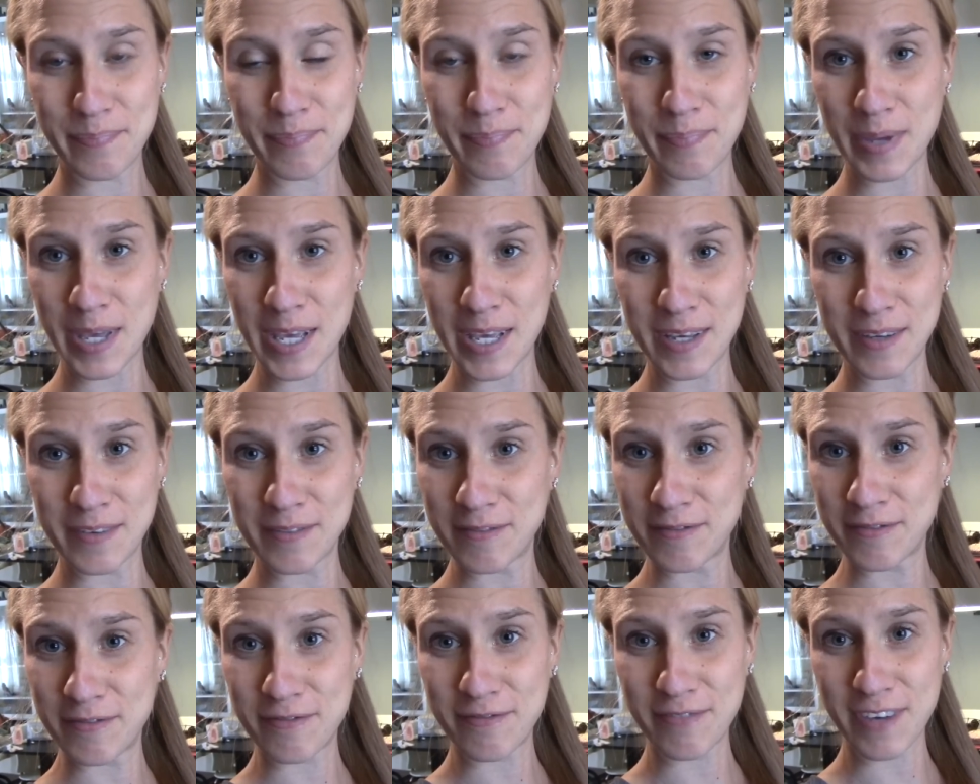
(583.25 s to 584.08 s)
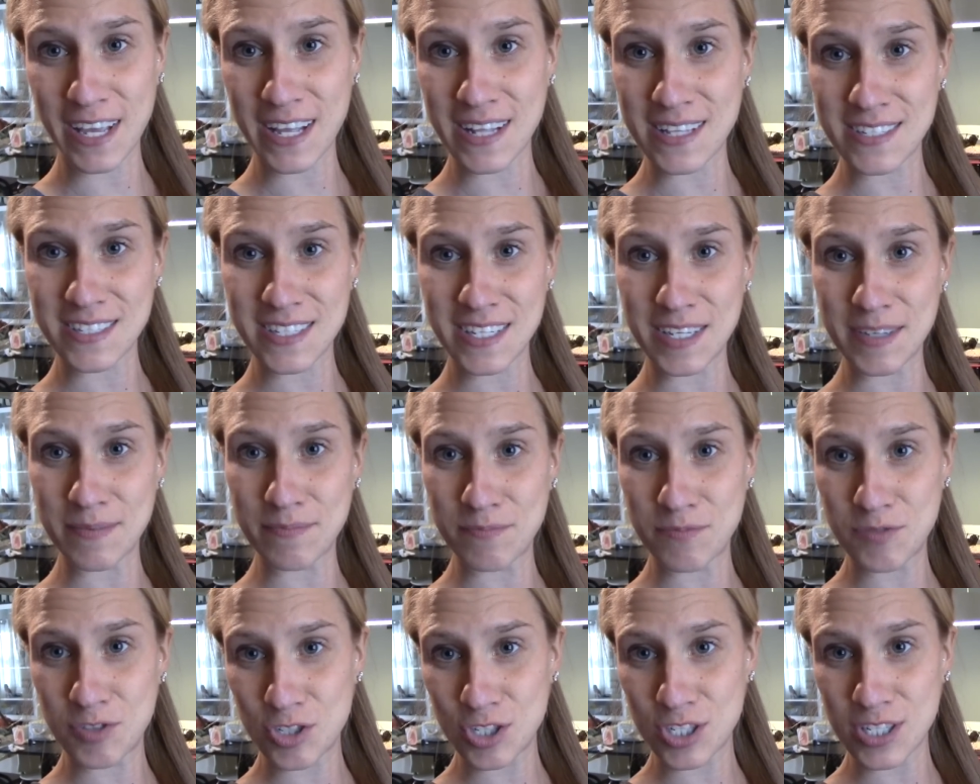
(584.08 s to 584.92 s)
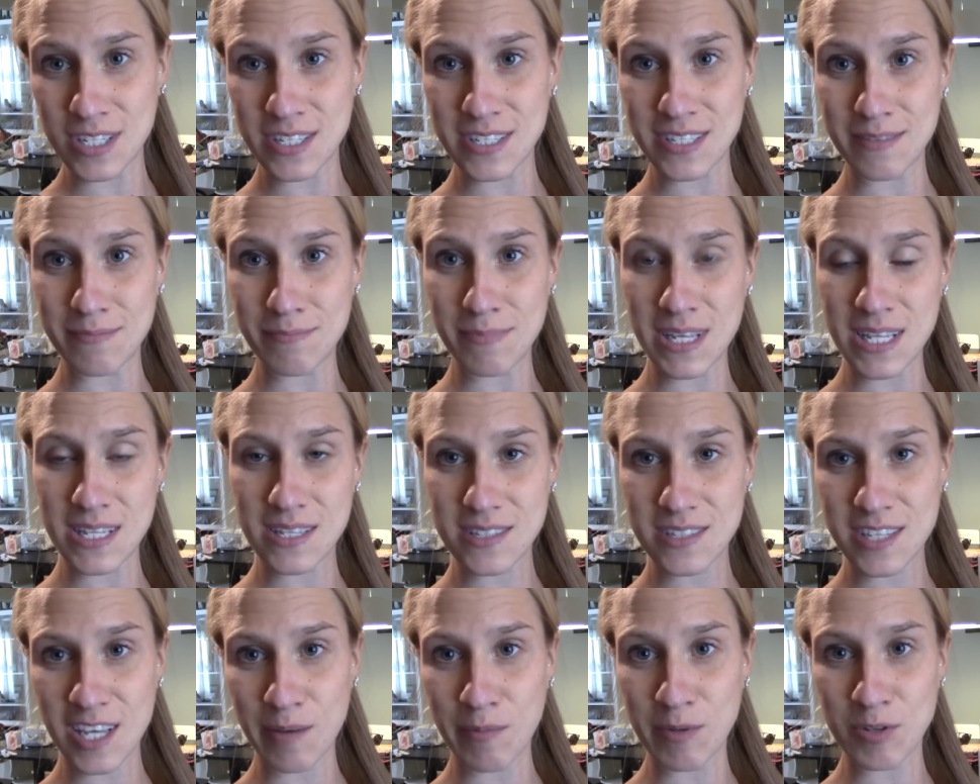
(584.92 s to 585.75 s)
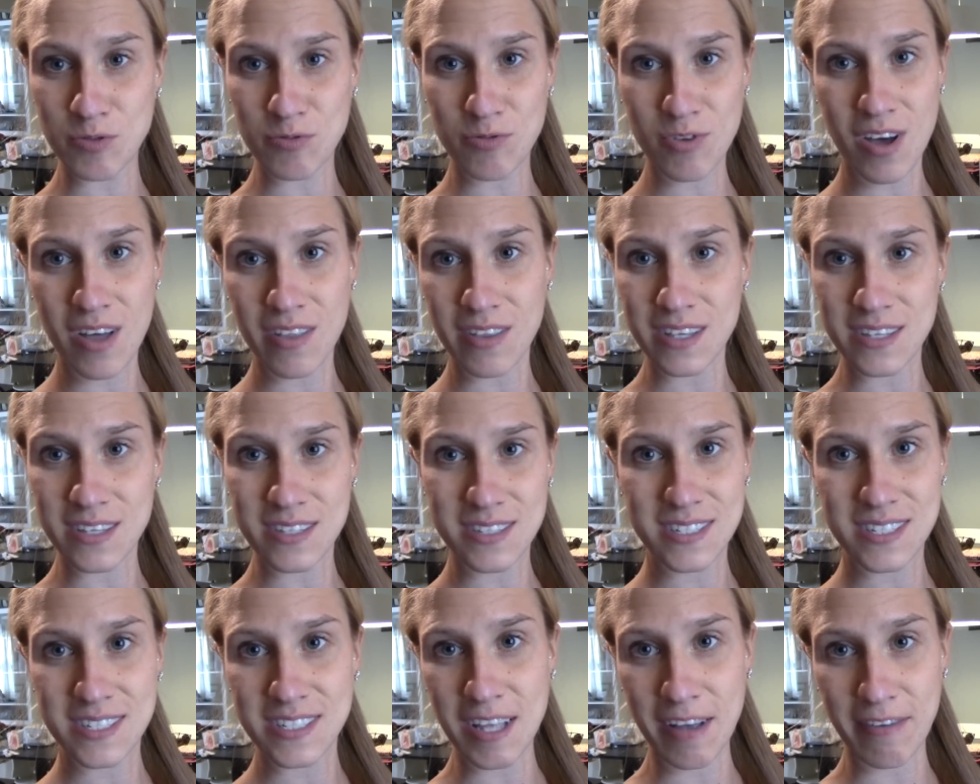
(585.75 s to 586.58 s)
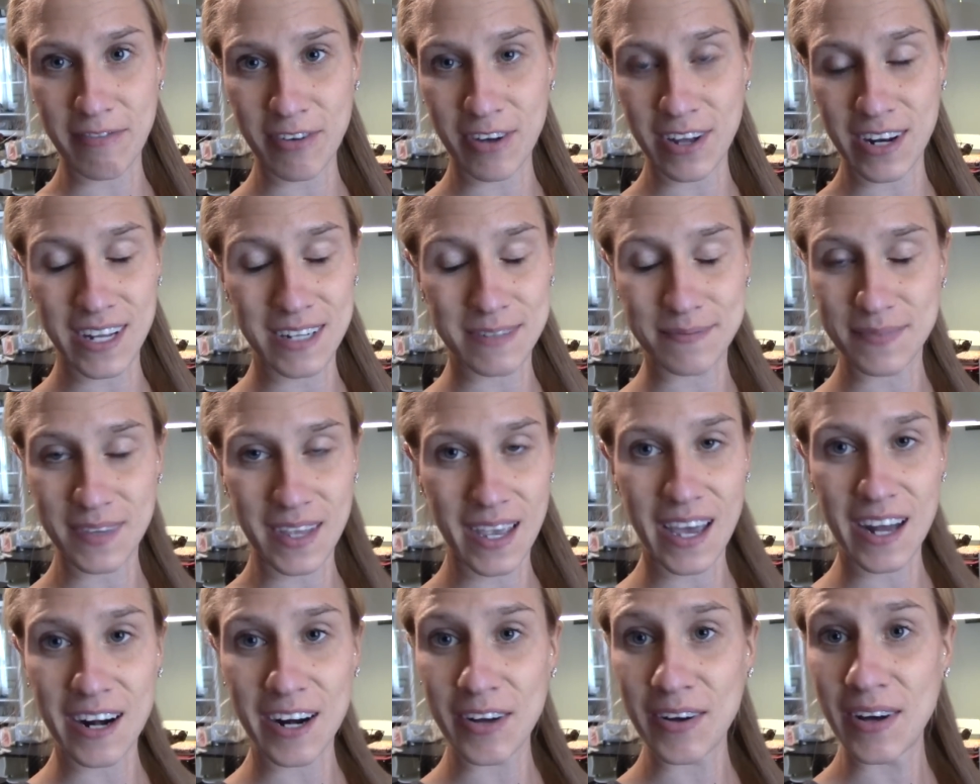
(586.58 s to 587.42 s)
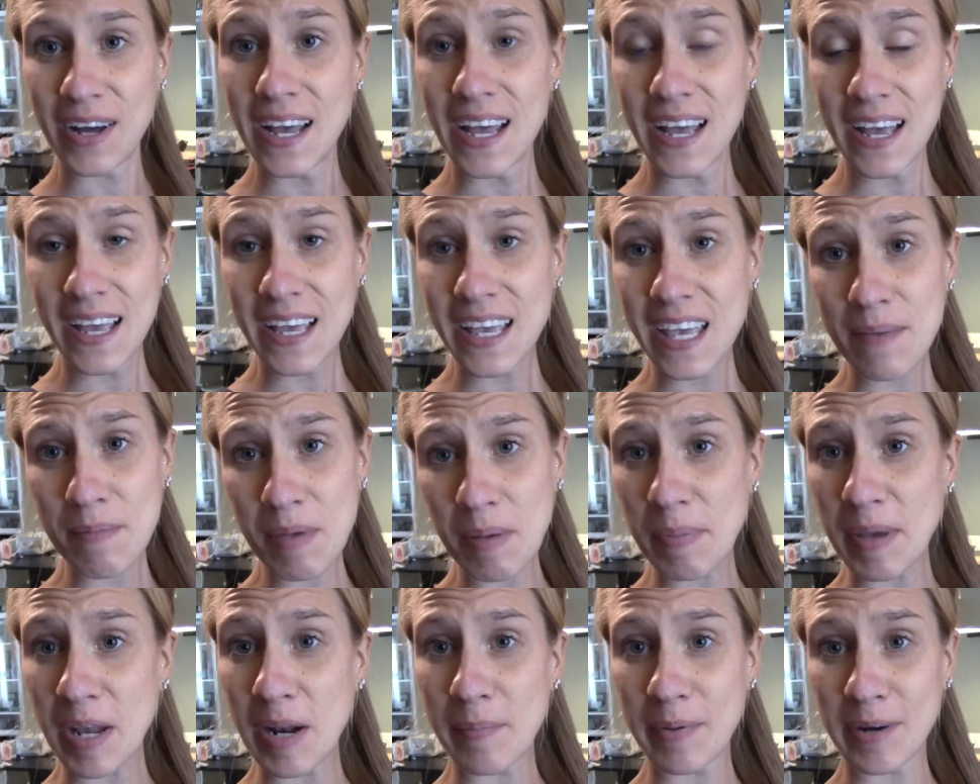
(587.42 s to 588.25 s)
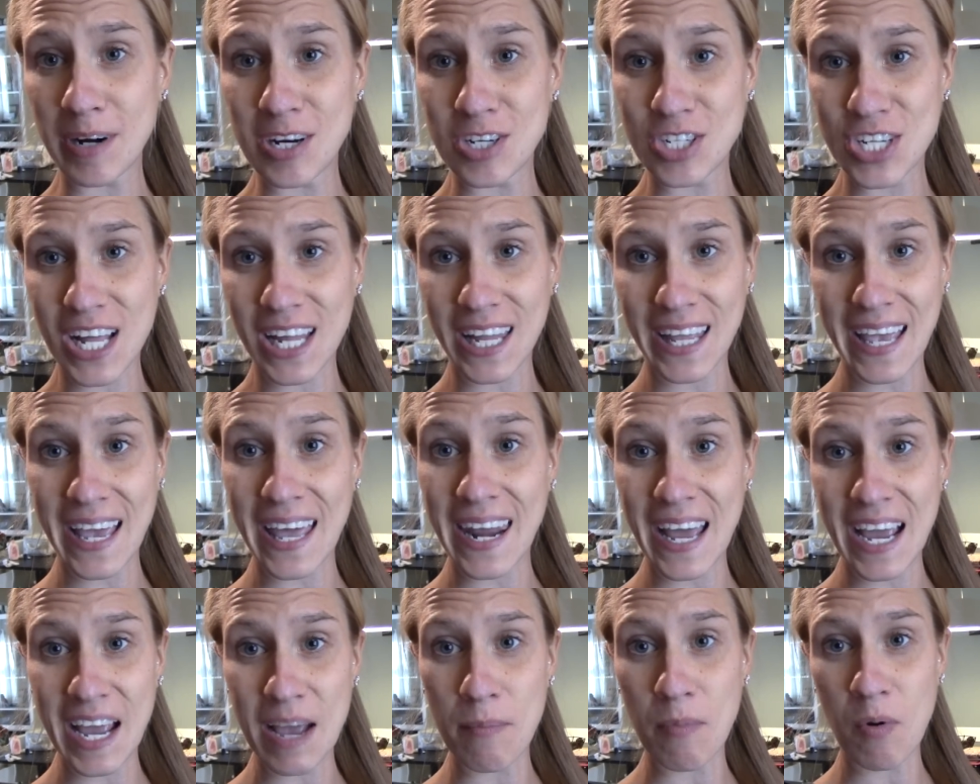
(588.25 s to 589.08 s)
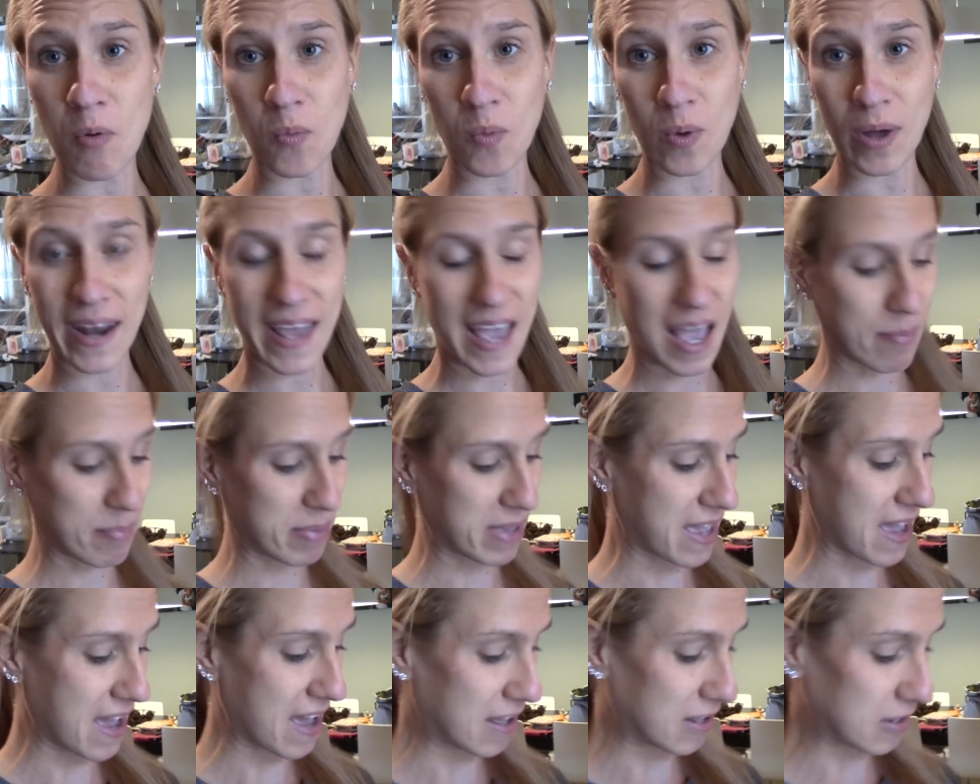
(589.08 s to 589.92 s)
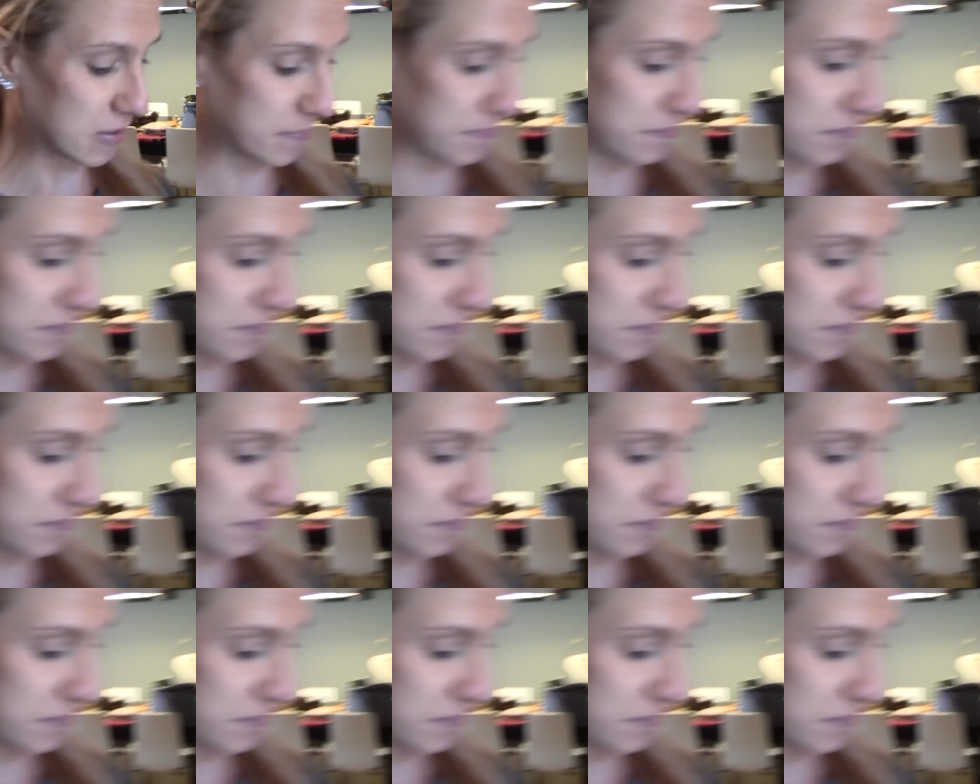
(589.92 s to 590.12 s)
big fancy cheese and meat sandwich with all this stuff on it. I don't know. Give me peanut butter and jelly and I am one happy gal.